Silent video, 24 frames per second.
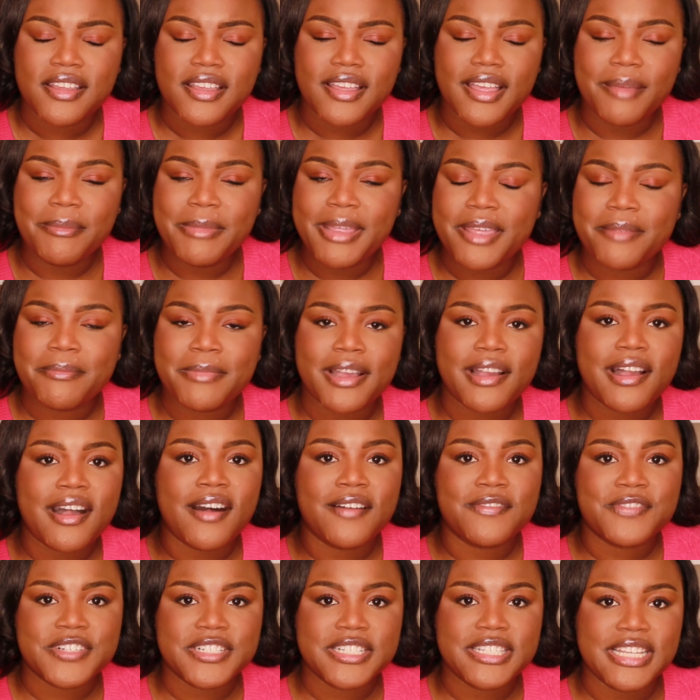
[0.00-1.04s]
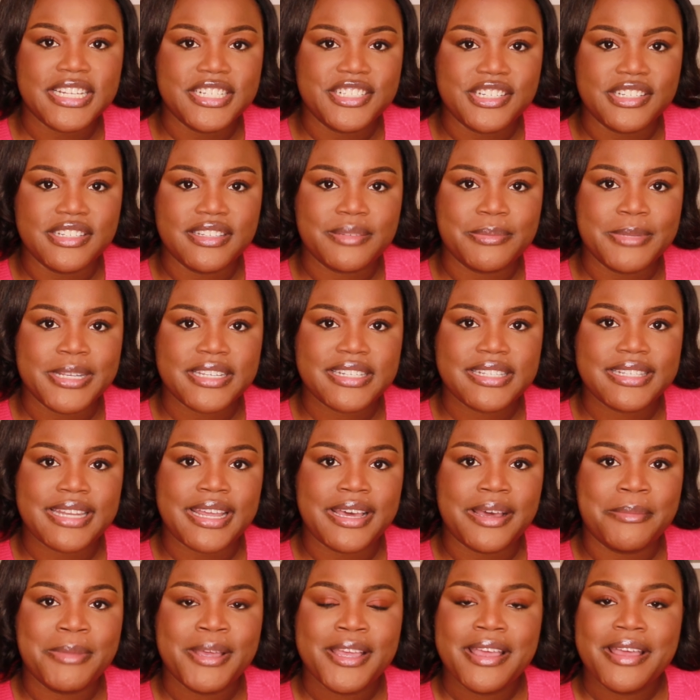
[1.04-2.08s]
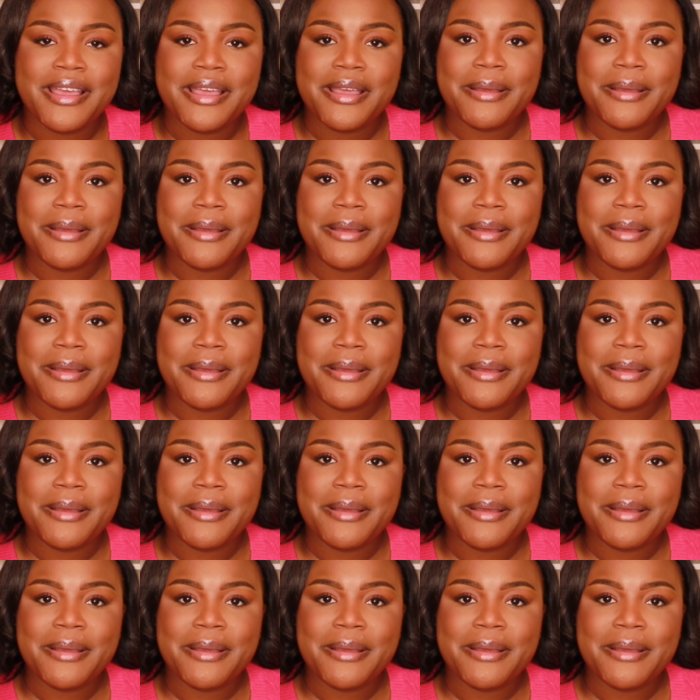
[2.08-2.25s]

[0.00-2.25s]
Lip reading: I'm getting my conversations mixed up.